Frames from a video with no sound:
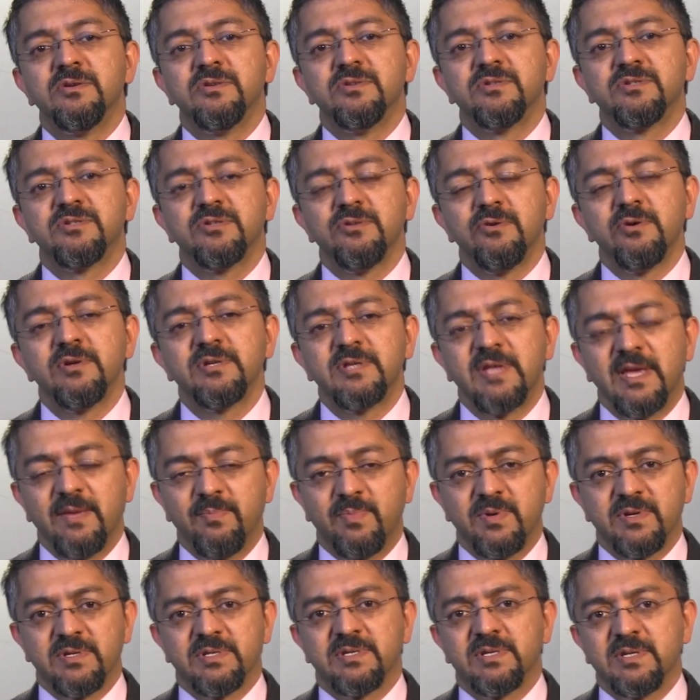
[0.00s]
Slower
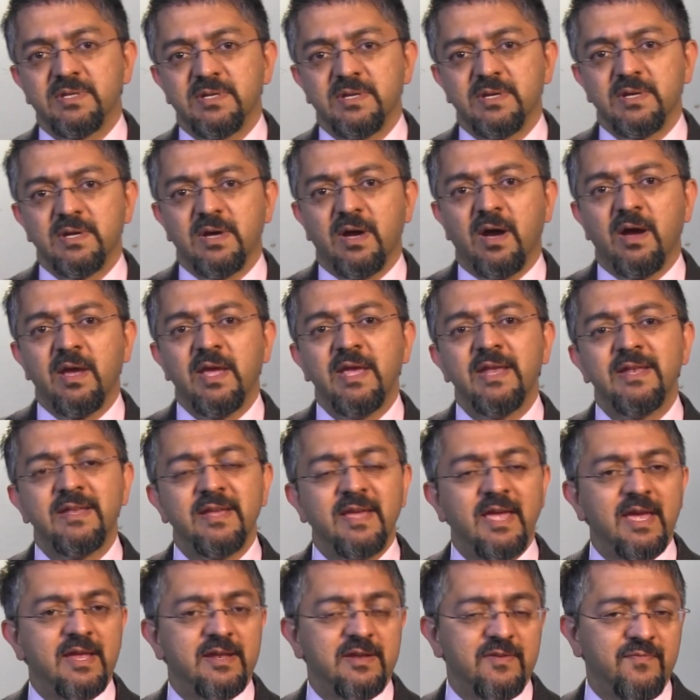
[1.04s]
tapers are
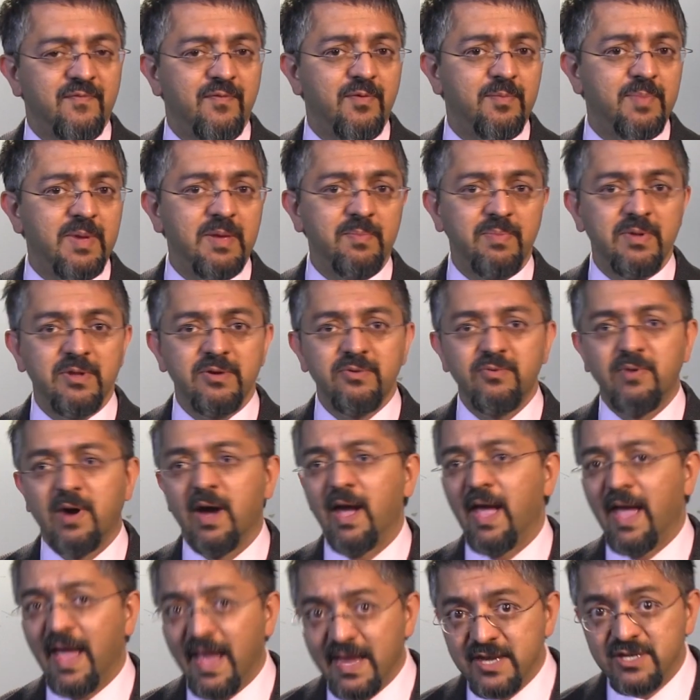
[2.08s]
indicated for people who
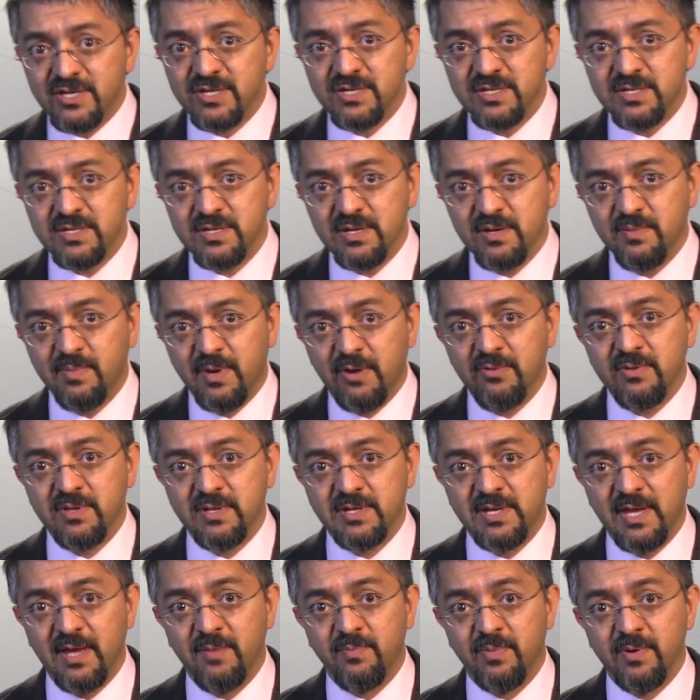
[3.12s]
are anxious about the
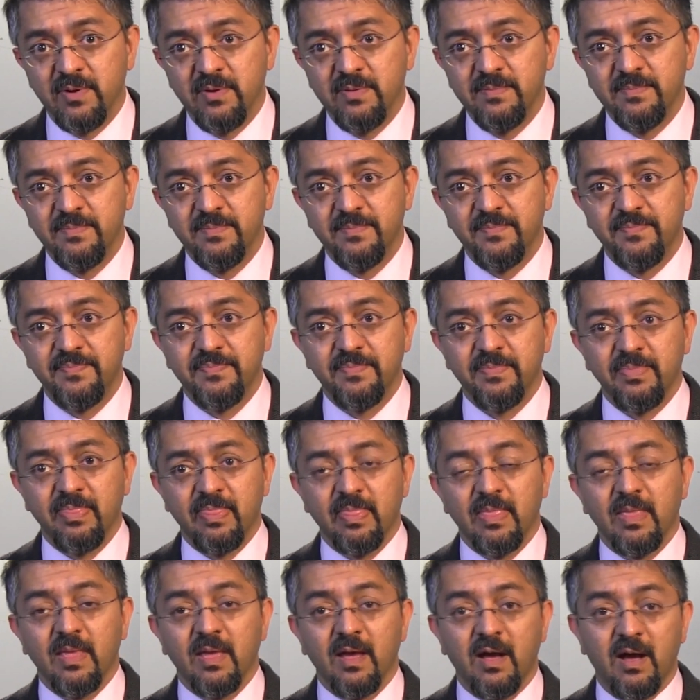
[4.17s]
taper,
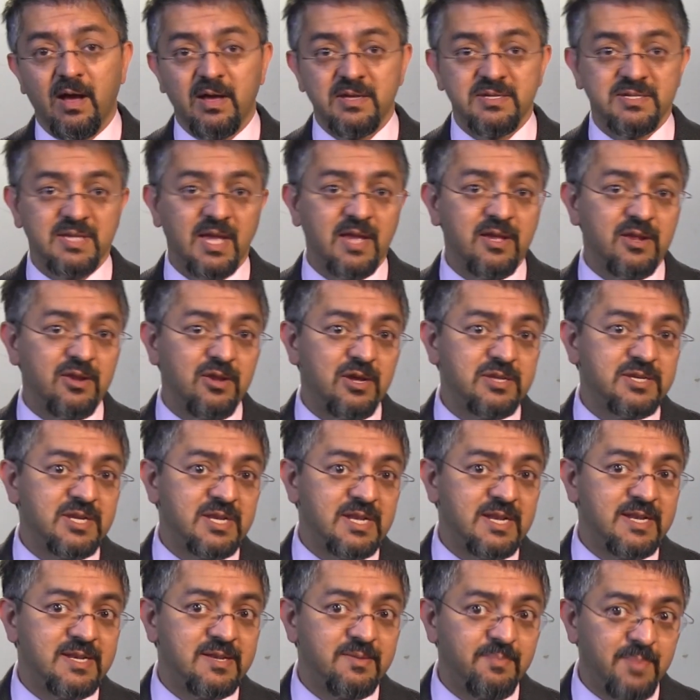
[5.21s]
are
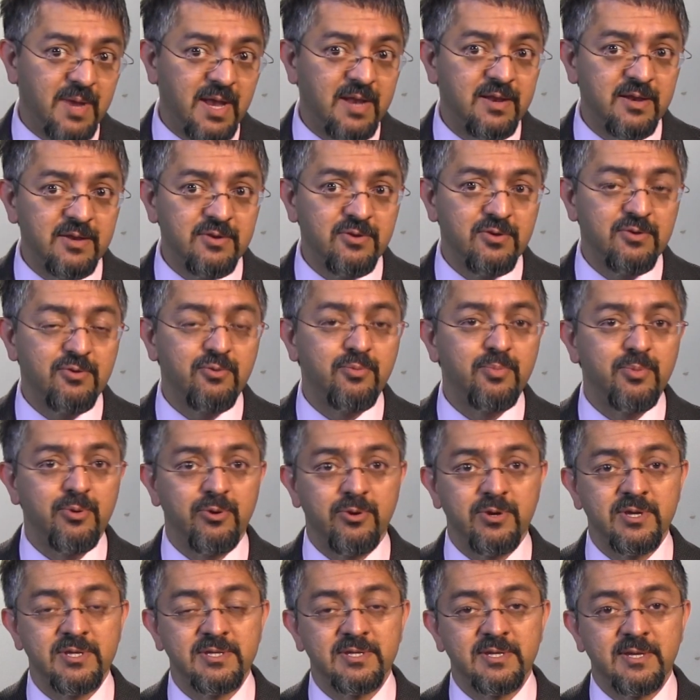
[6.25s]
psychologically dependent on
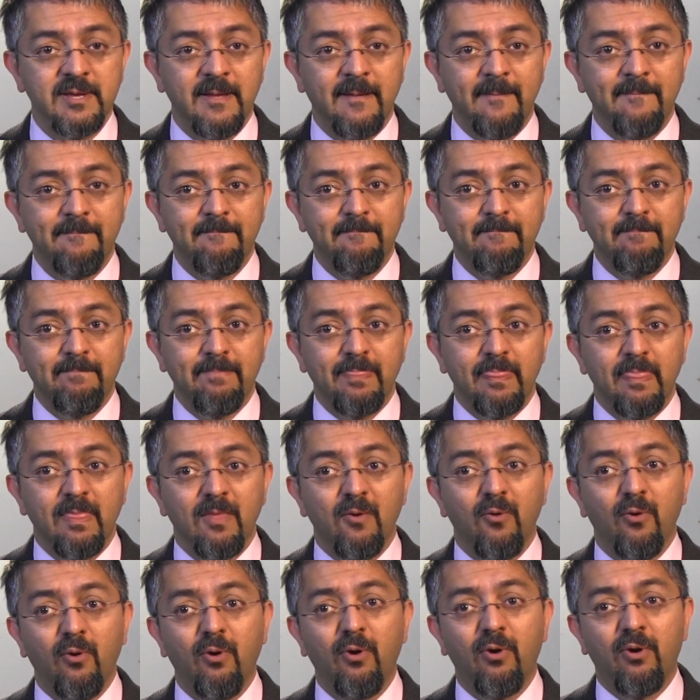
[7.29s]
opioids,
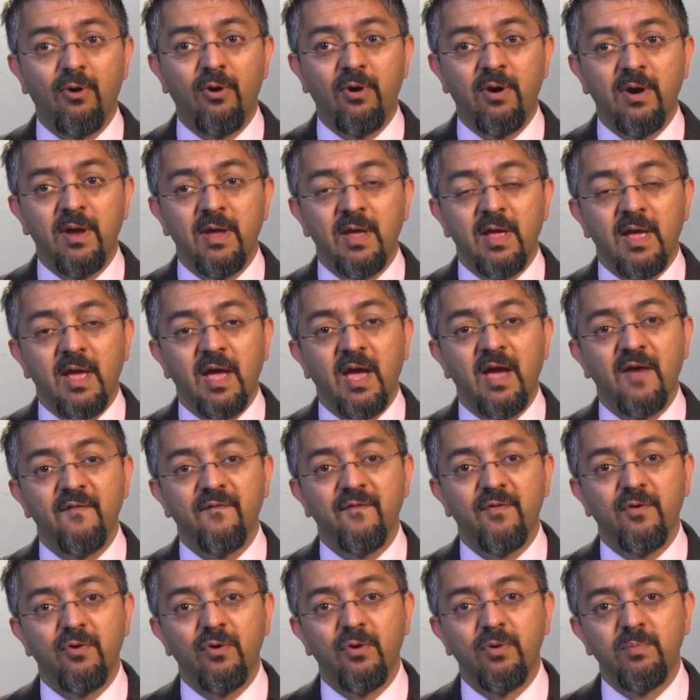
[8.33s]
or
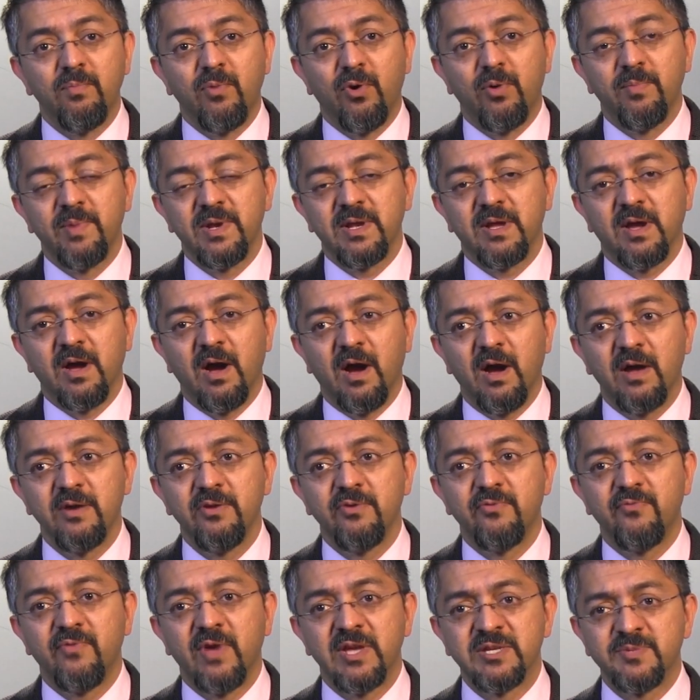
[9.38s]
have comorbid
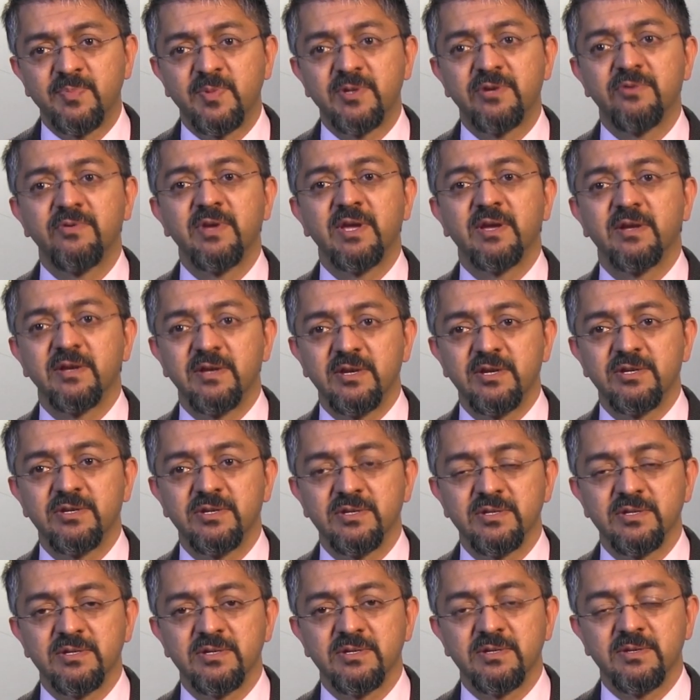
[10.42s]
cardiorespiratory
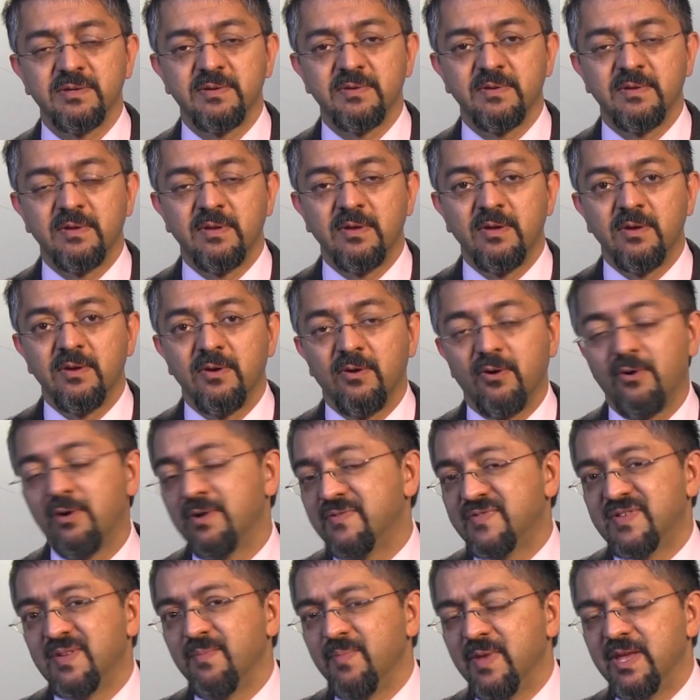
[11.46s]
conditions, or
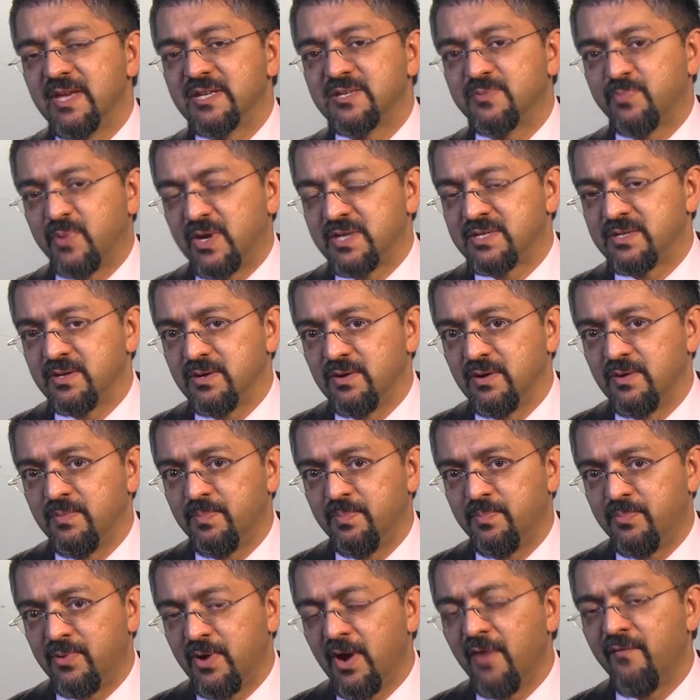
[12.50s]
have simply expressed a
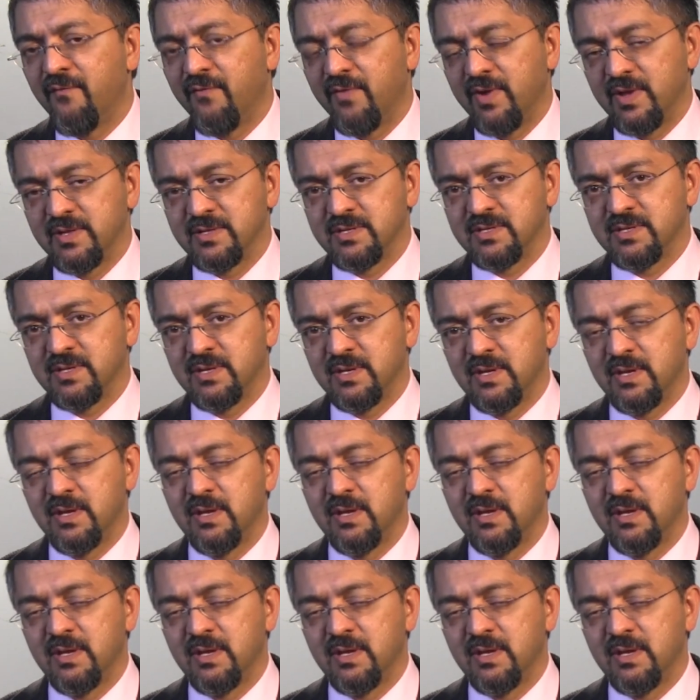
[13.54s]
preference